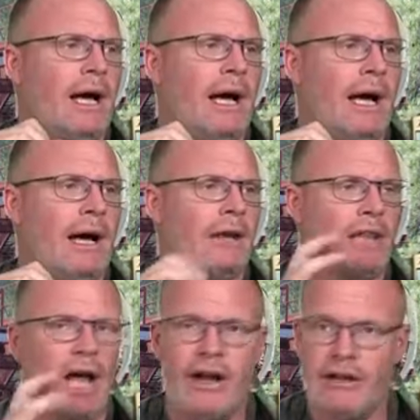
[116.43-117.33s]

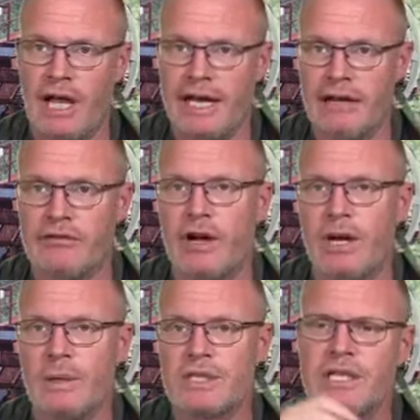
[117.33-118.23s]
low down
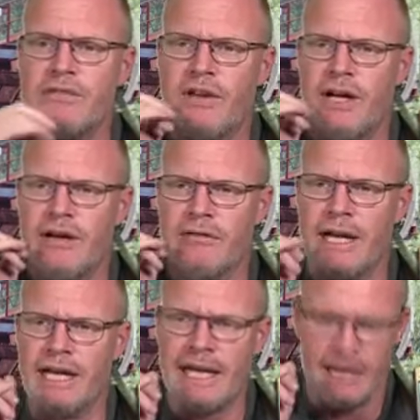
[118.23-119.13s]
frequencies for
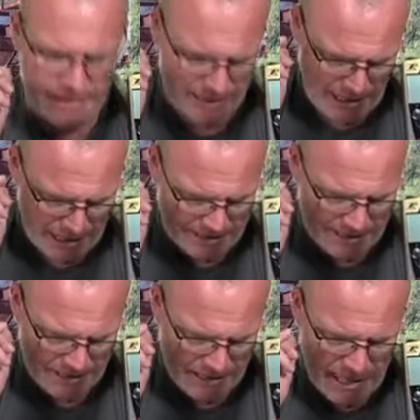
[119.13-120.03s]
relic
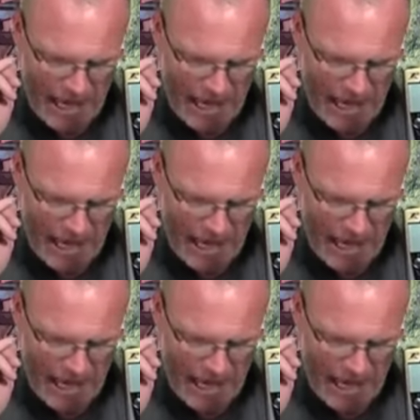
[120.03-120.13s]
hunting,